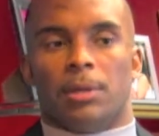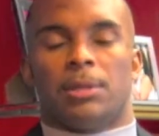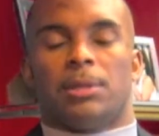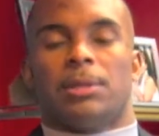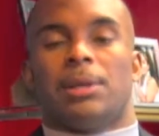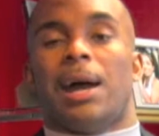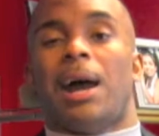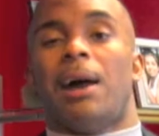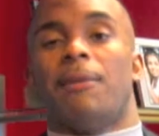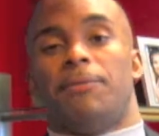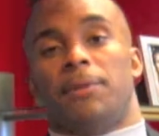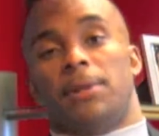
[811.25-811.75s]

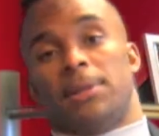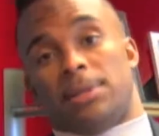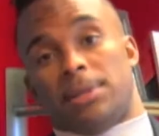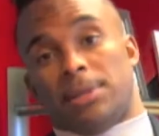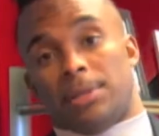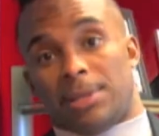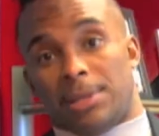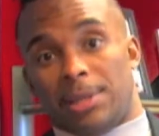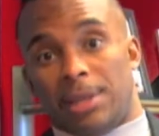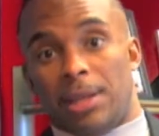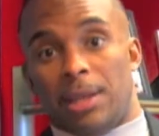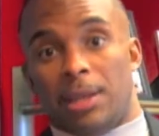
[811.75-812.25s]
Confidence
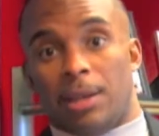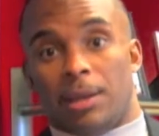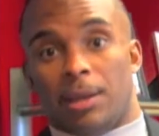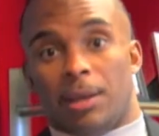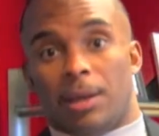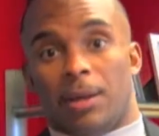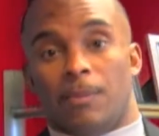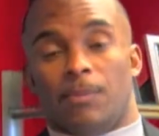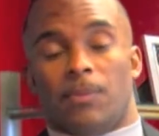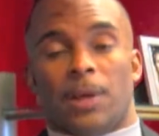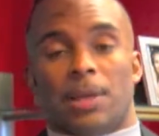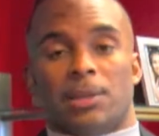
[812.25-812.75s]
is key.
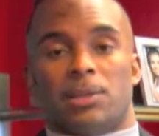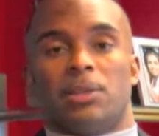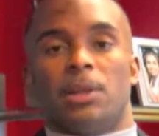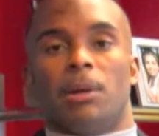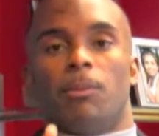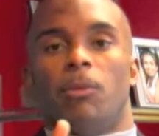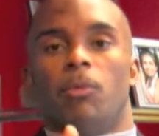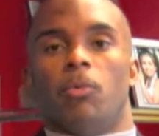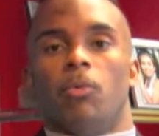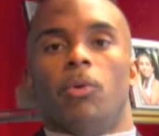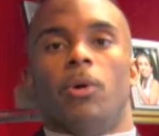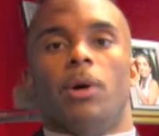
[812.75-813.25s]
That's
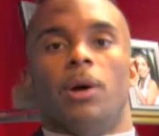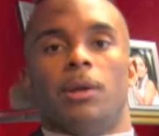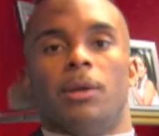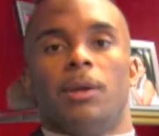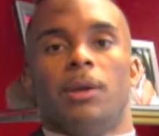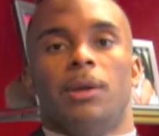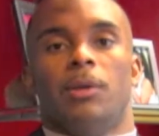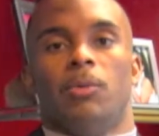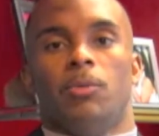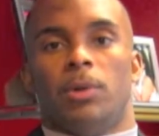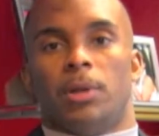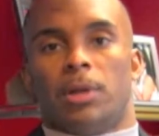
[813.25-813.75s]
number one
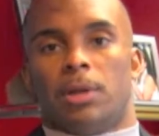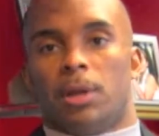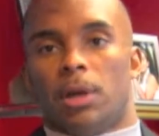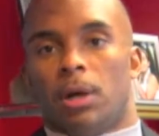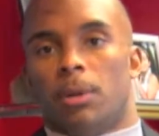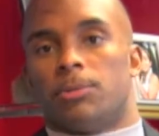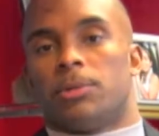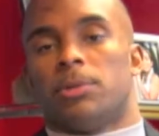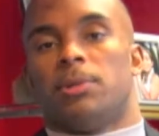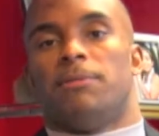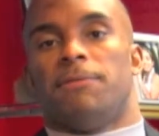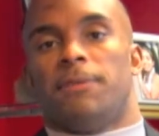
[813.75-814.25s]
when it
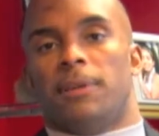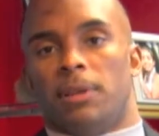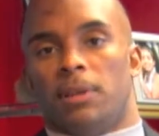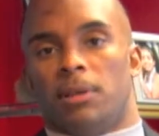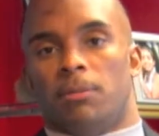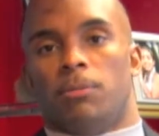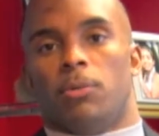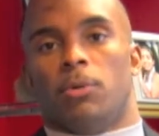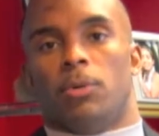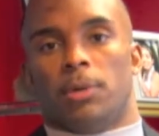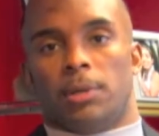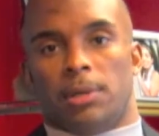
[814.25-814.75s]
comes to defeating the
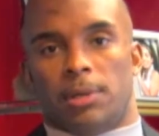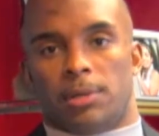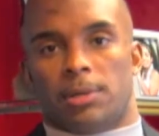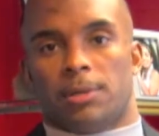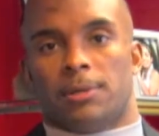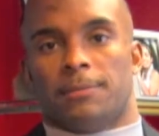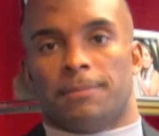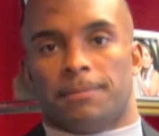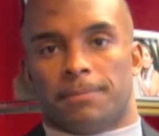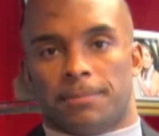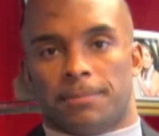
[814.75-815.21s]
bullies.